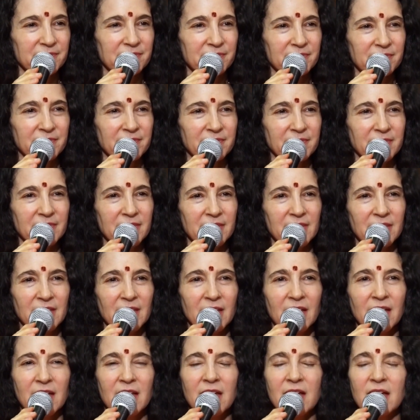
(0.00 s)

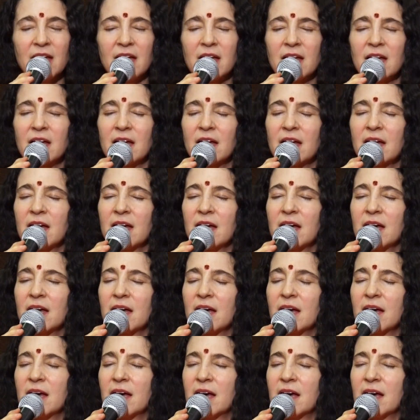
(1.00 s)
Nothing is said.